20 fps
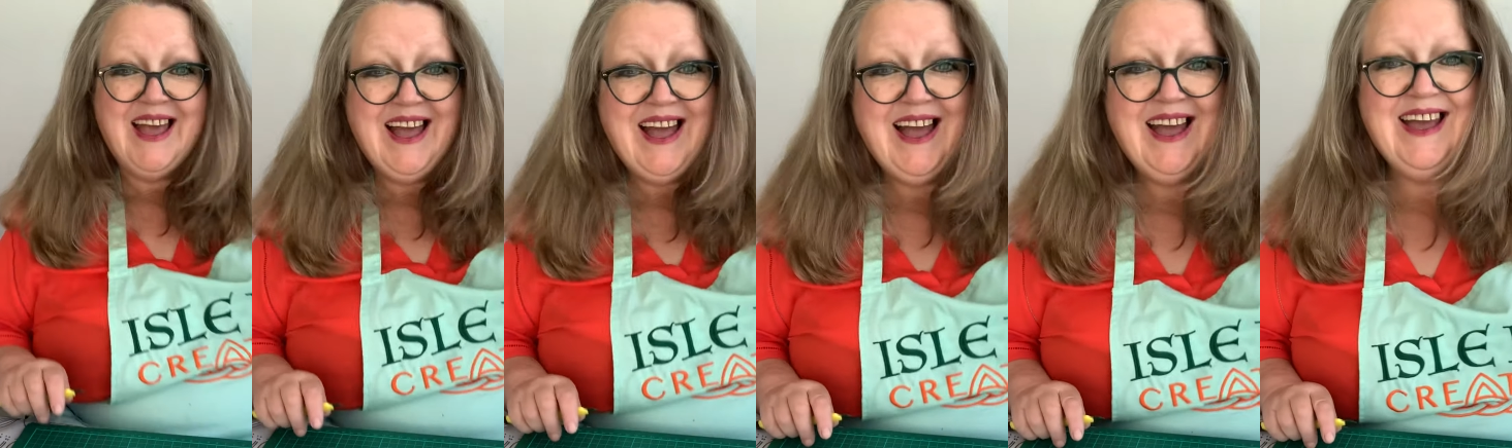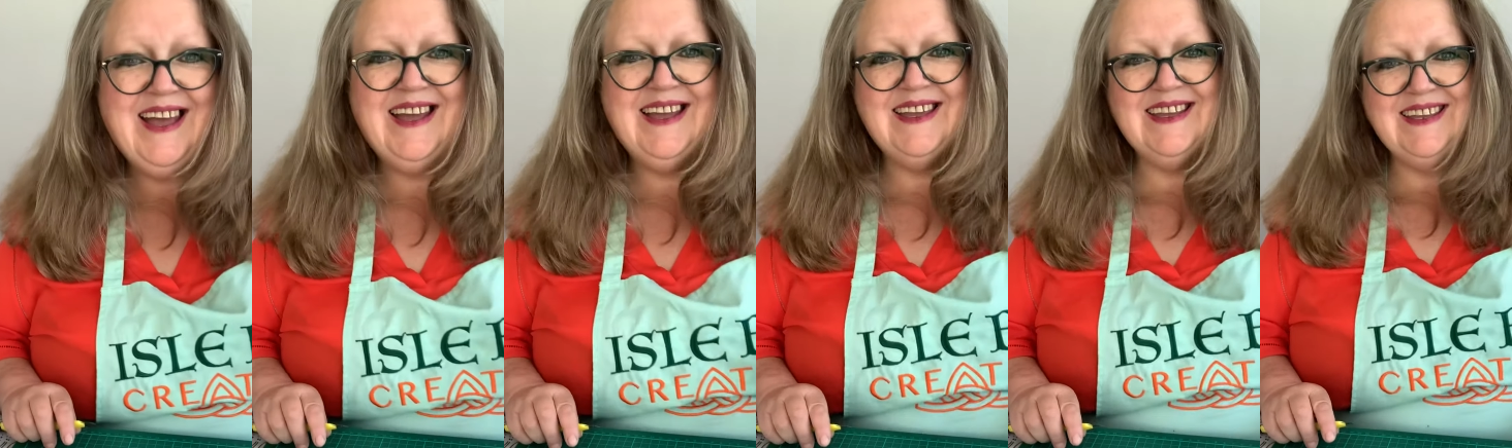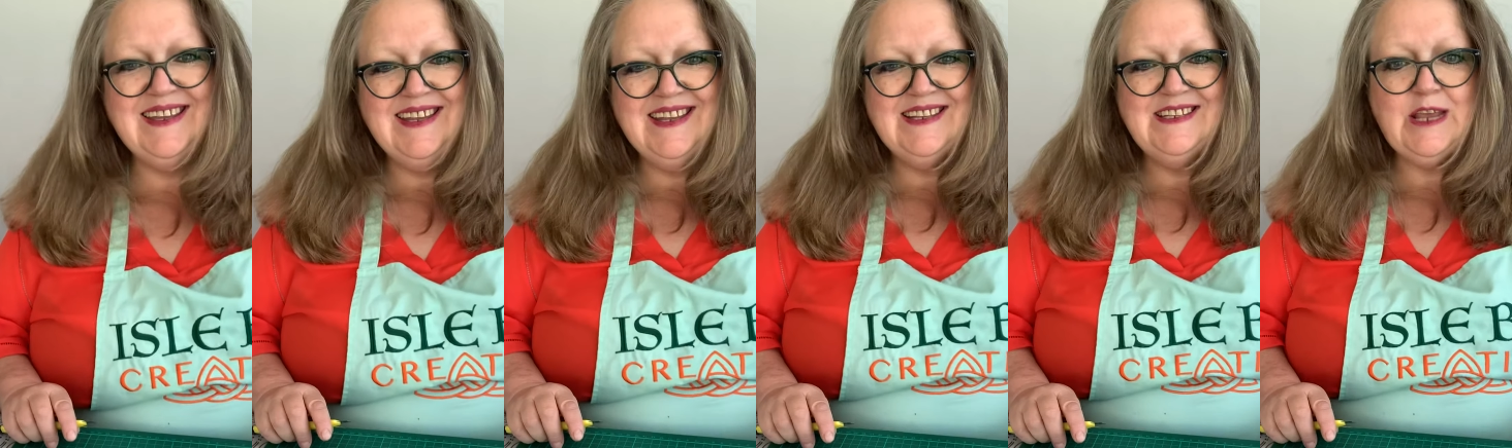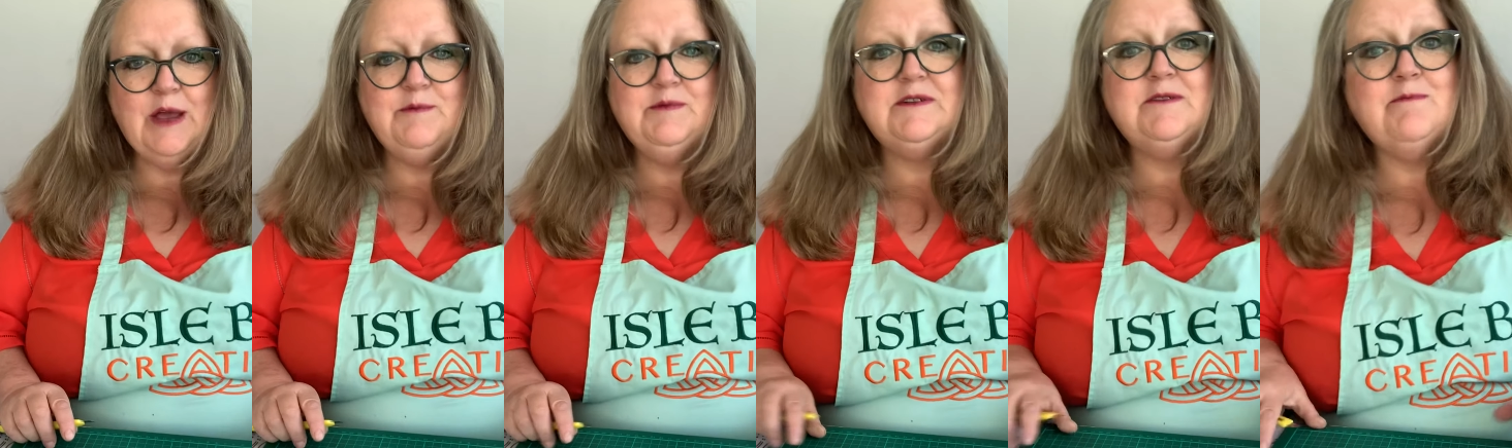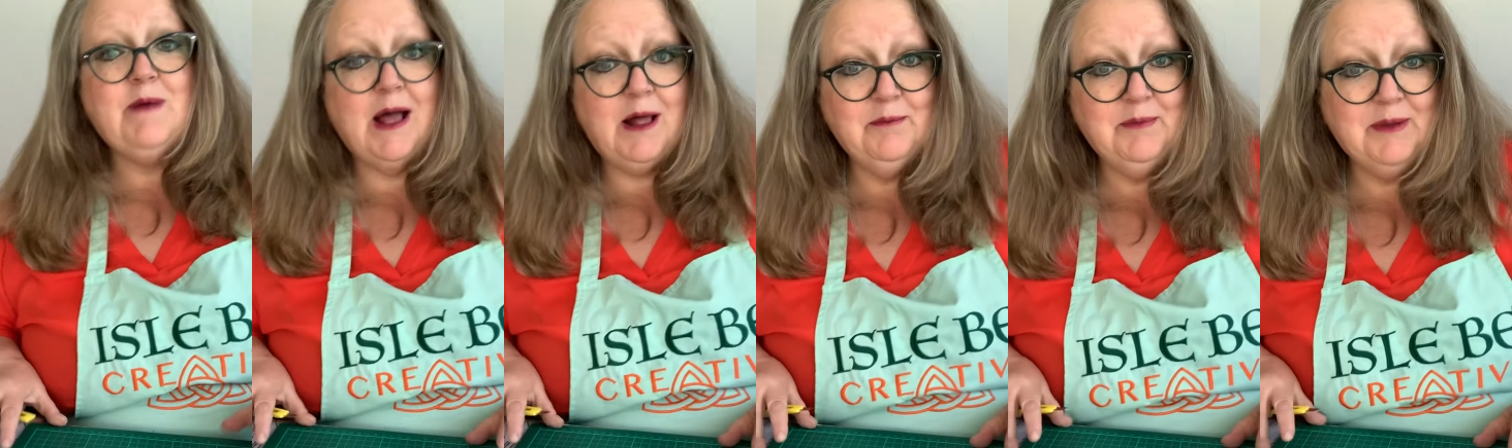Hi, Debs
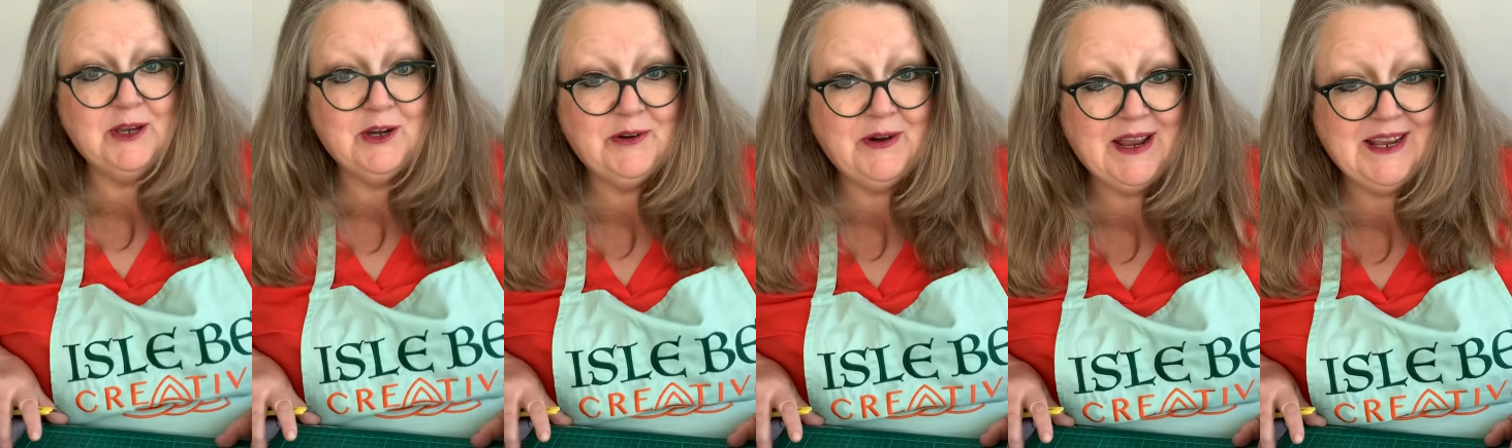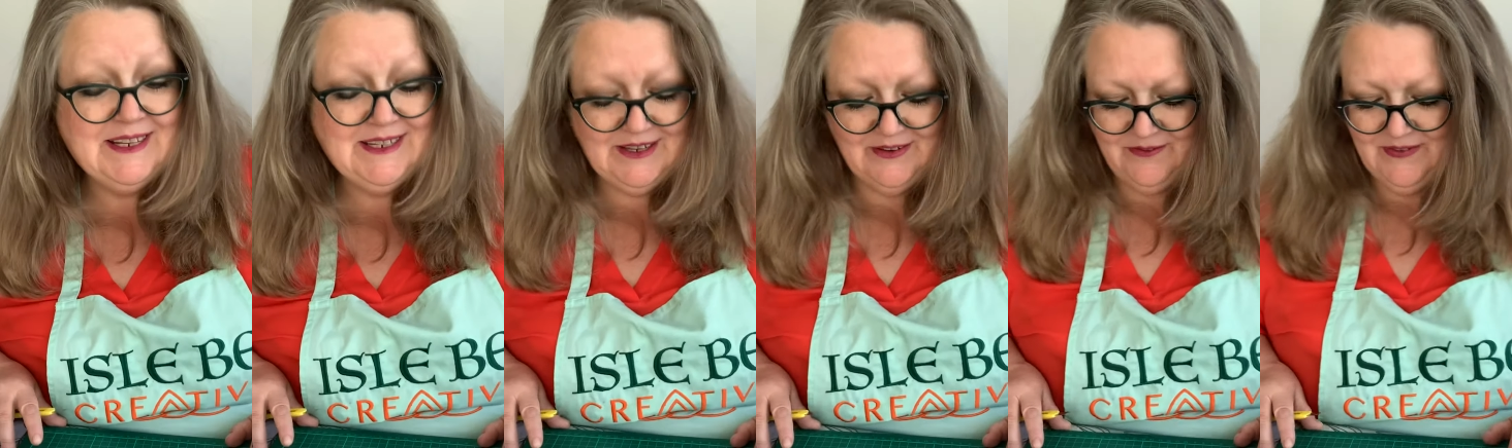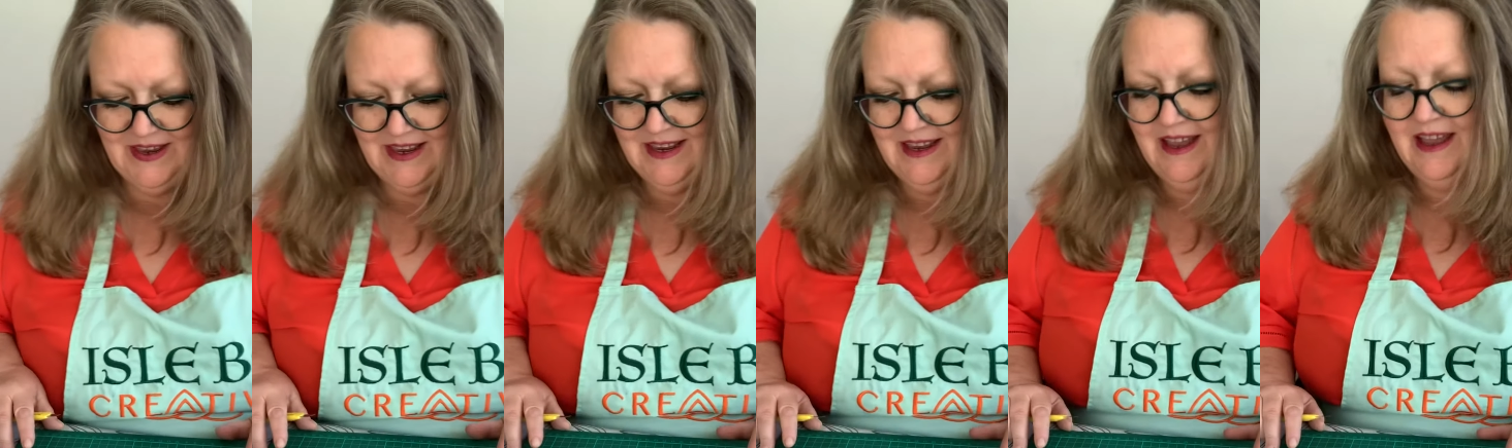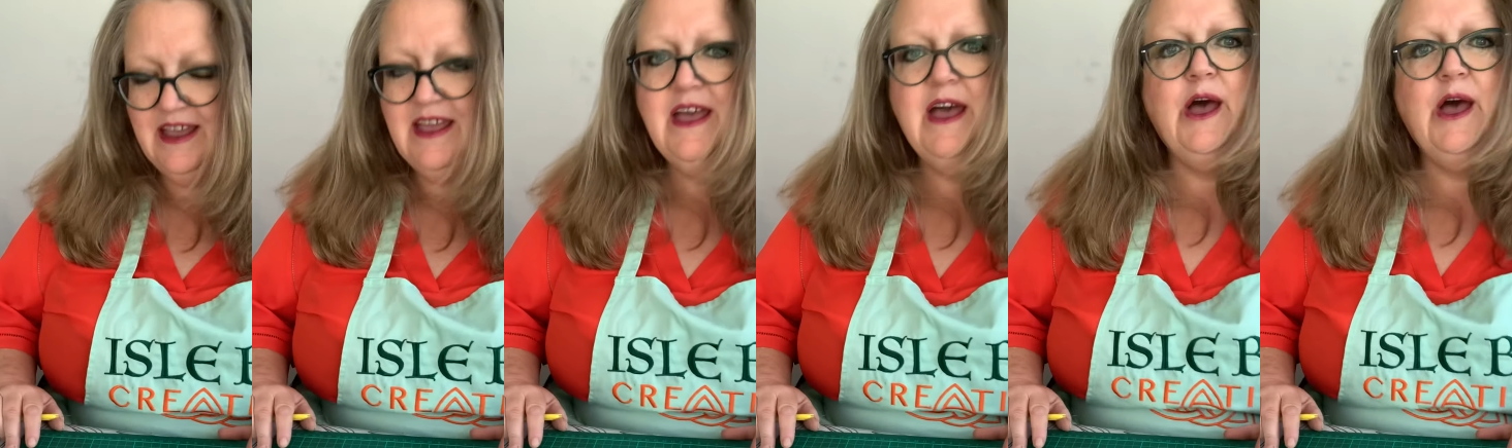from I'll Be Creative here.